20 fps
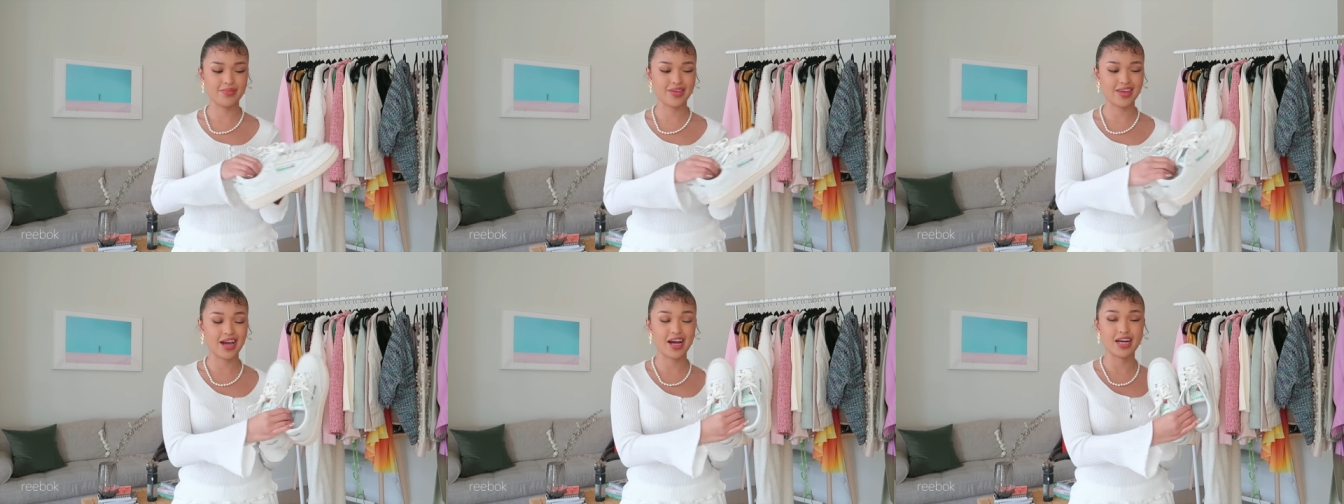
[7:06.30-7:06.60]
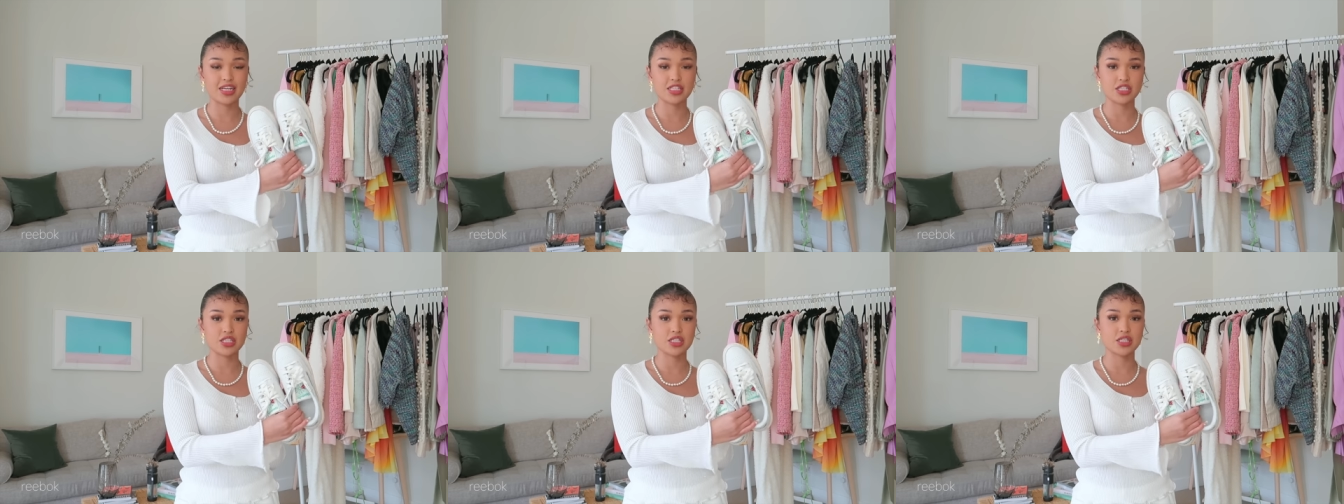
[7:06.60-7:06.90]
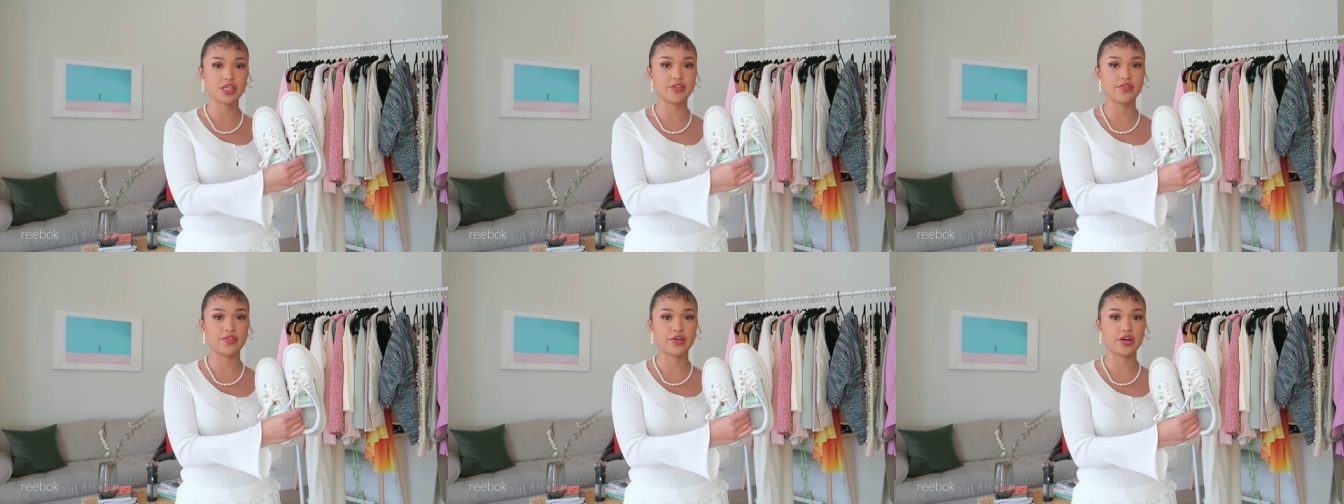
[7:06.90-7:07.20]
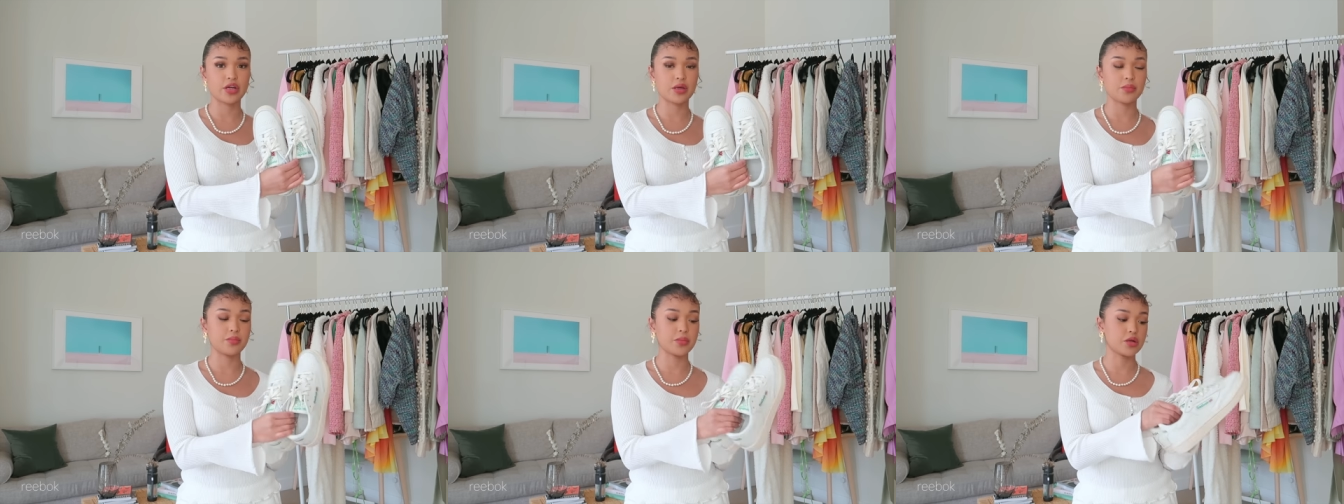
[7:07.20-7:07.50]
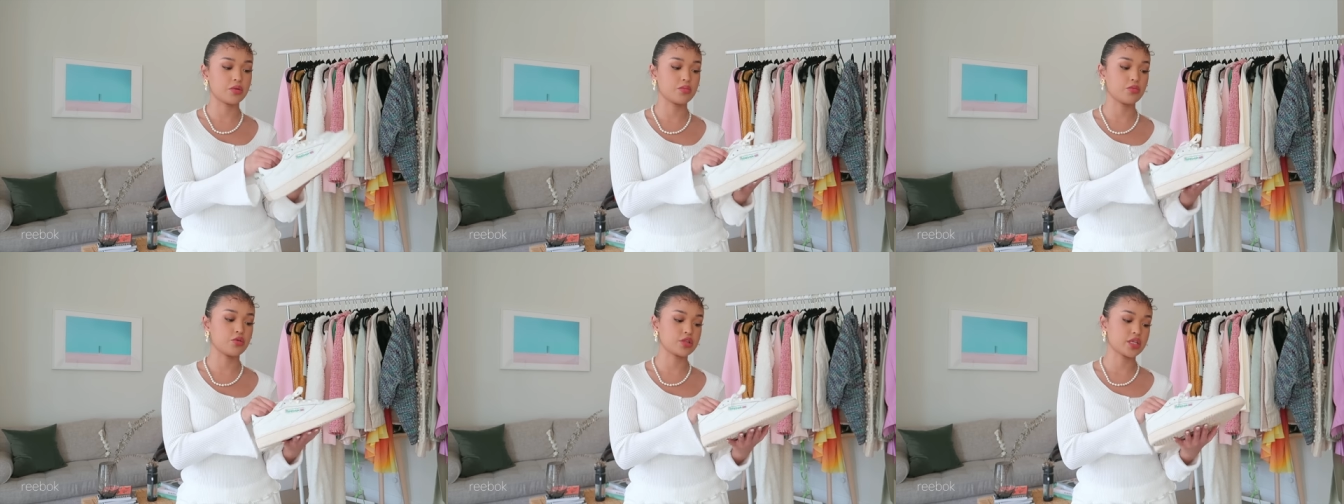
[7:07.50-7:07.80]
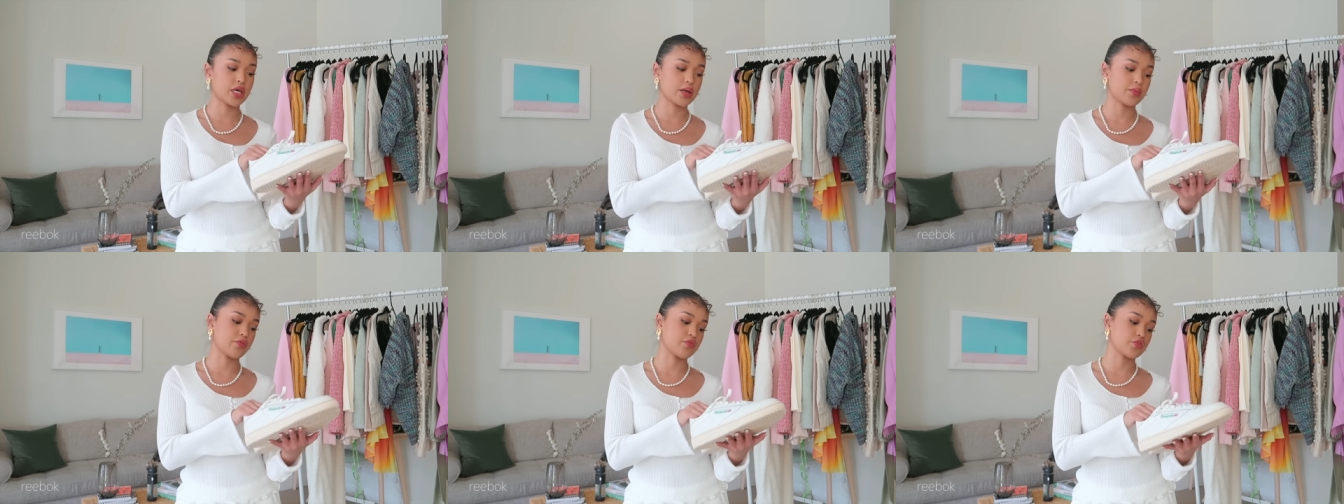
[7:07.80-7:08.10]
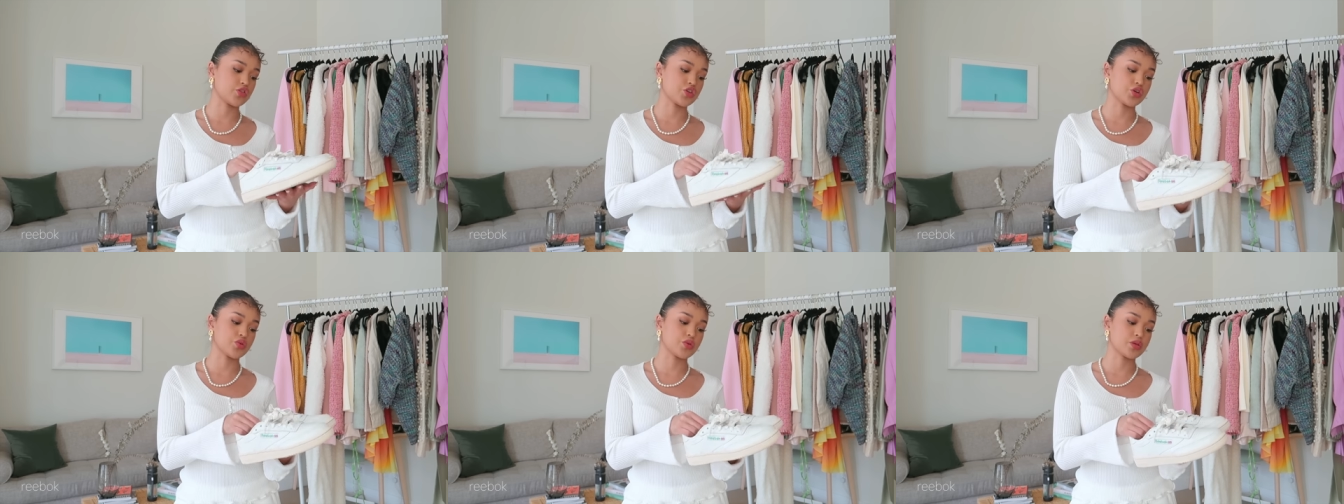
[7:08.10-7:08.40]
yeah, it's just like a very minimal type of
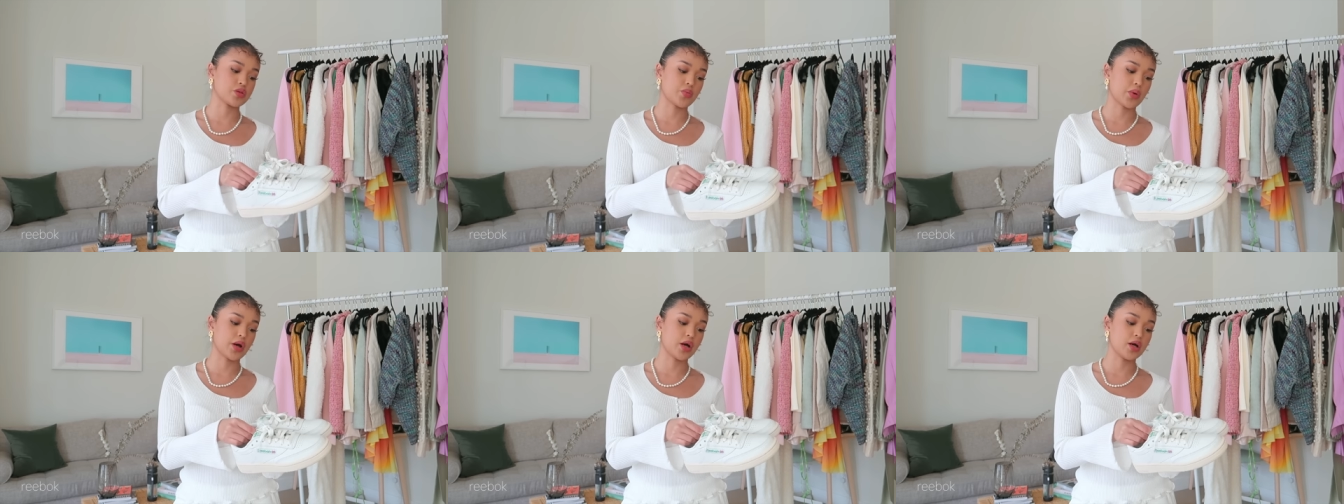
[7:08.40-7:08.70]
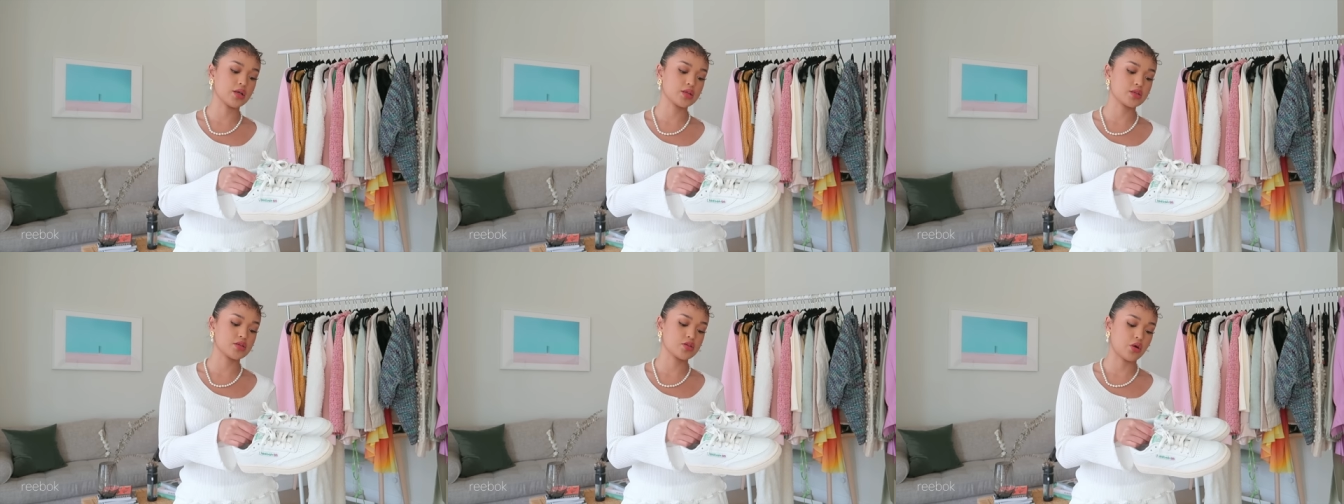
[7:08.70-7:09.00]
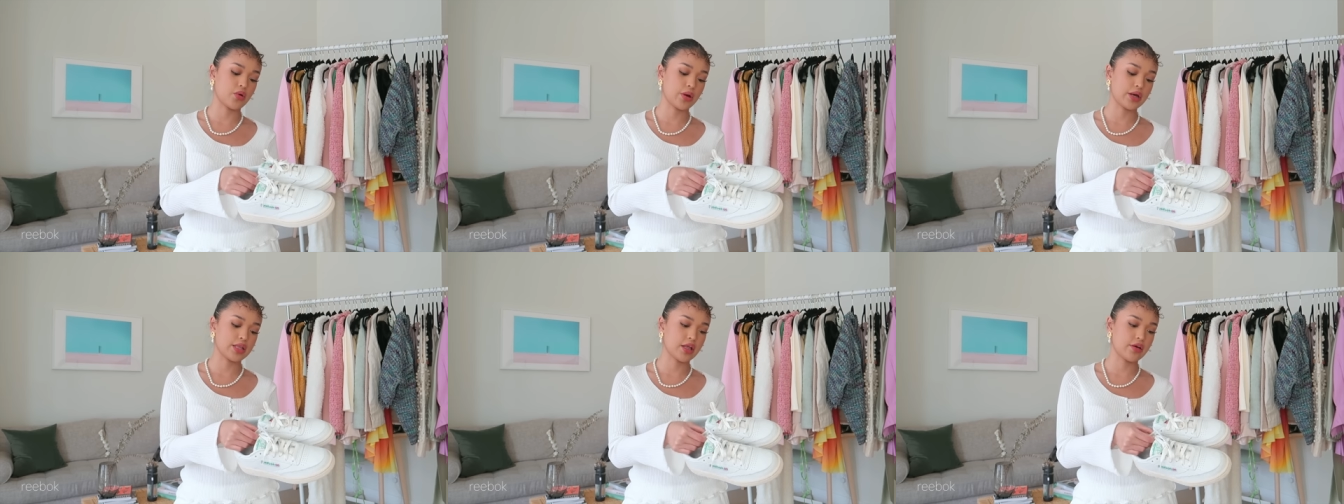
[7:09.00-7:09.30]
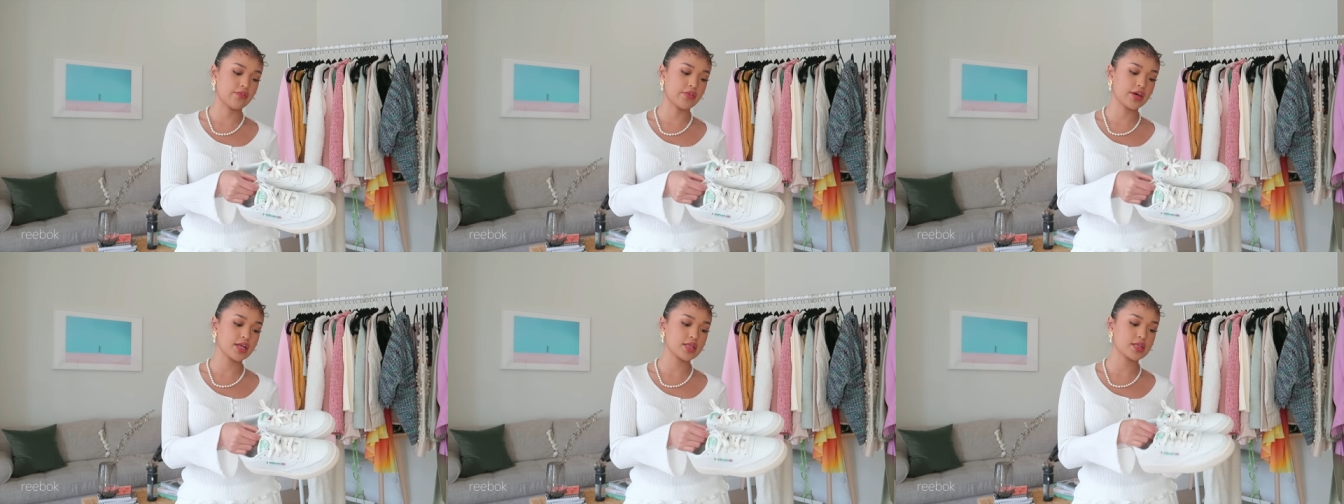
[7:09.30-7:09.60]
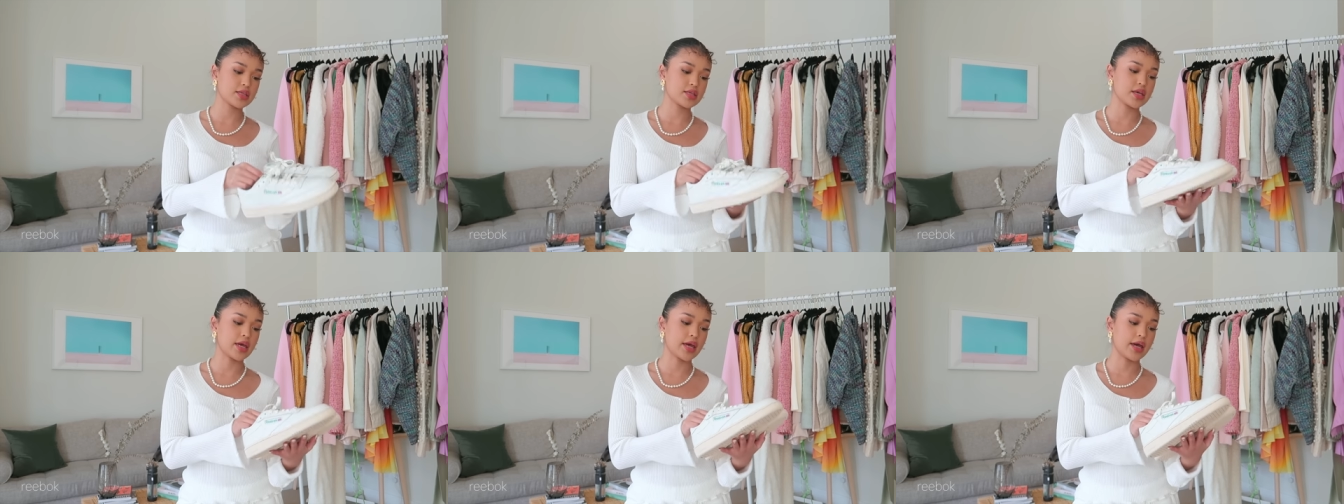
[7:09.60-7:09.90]
shoe as well, so I love it,